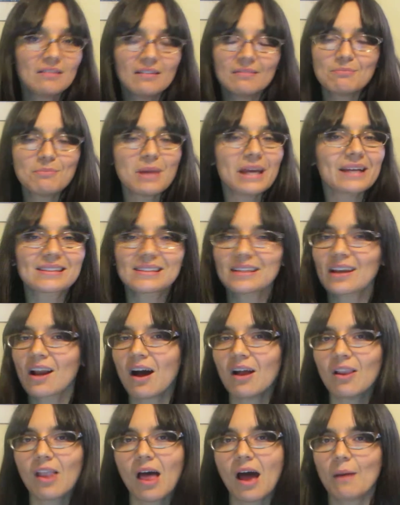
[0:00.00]
Mix it
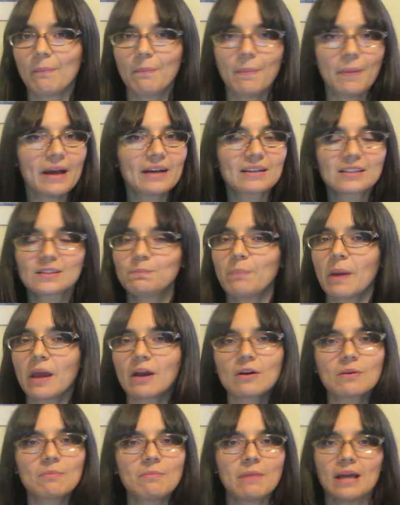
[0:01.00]
all up,
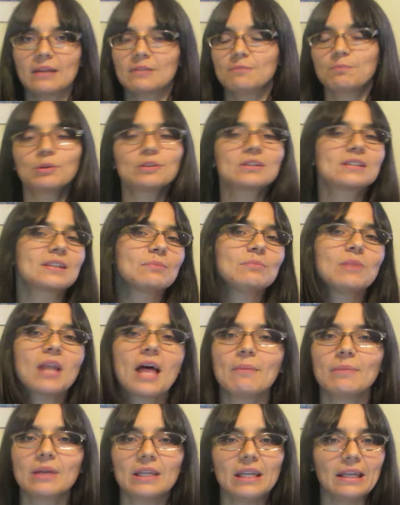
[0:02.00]
experiment, put some
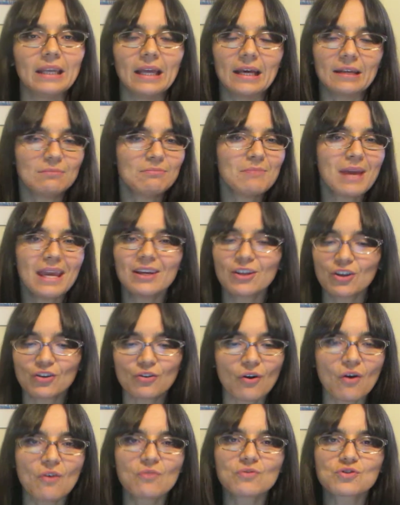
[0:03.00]
lemon in it, make your
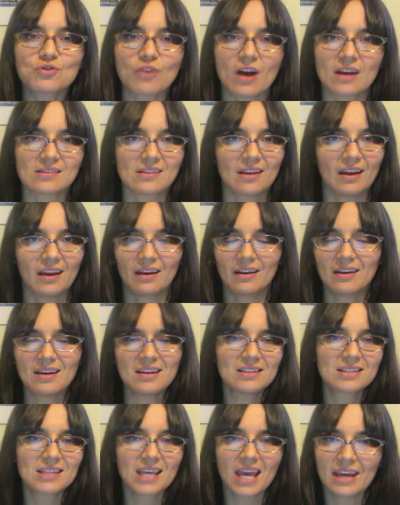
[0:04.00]
own dressing.
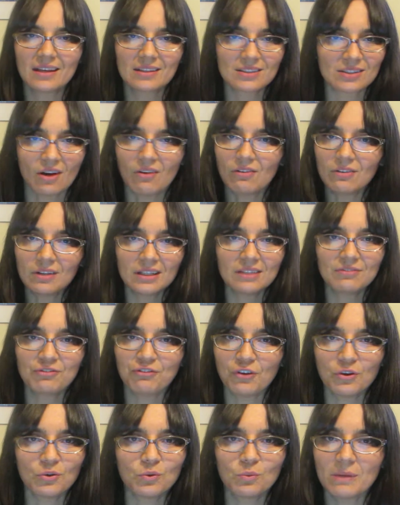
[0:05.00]
It takes only a
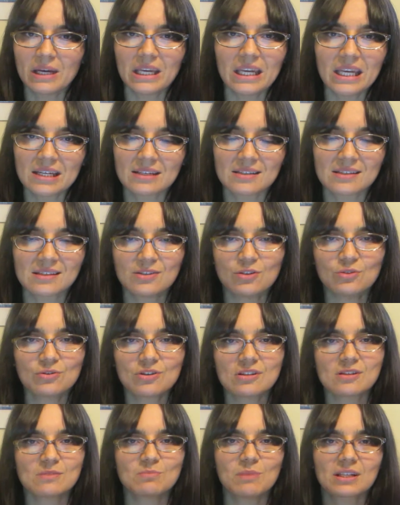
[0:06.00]
few minutes. You
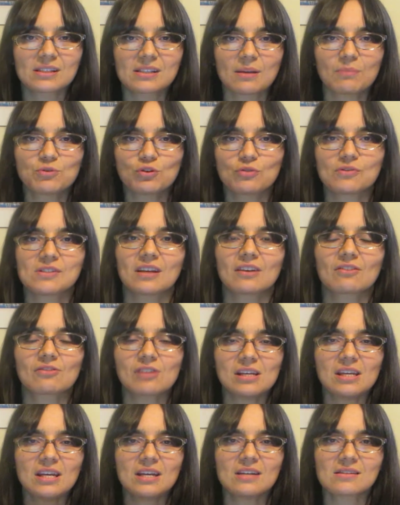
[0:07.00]
just mix up those
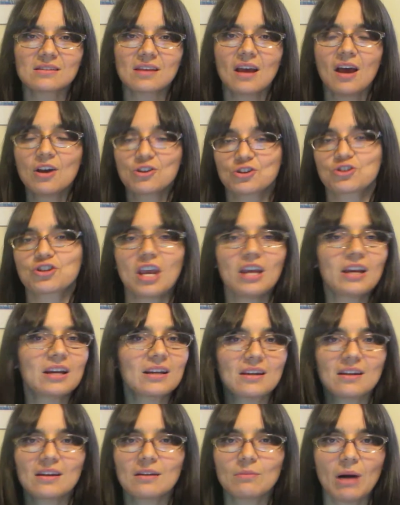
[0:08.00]
ingredients, shake
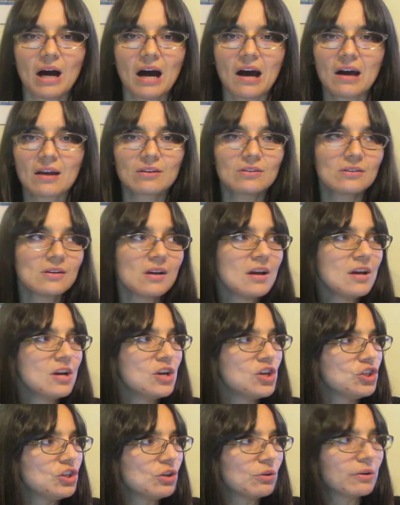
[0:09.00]
it in a bottle.
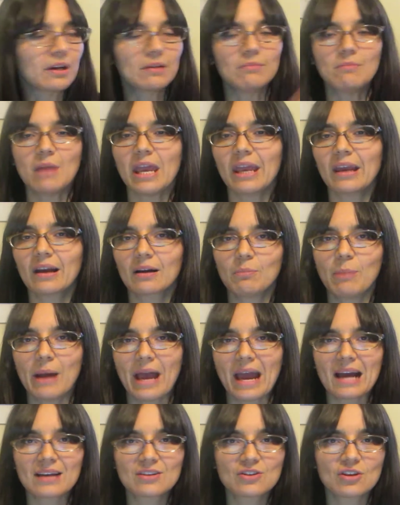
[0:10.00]
You can make a
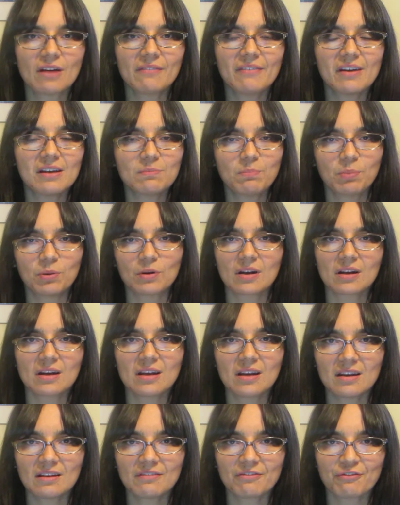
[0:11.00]
batch of it, put it
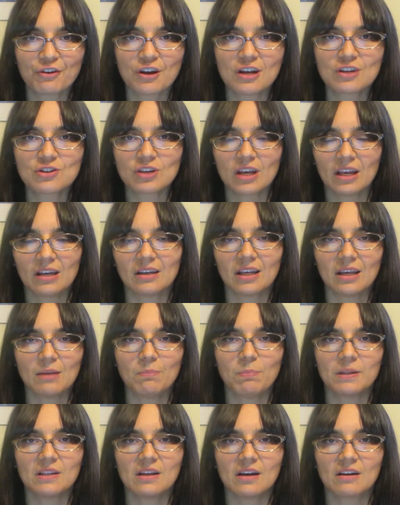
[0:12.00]
in the fridge, and
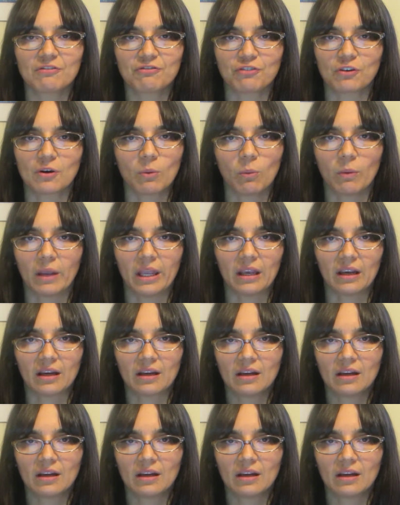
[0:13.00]
keep it there for a week.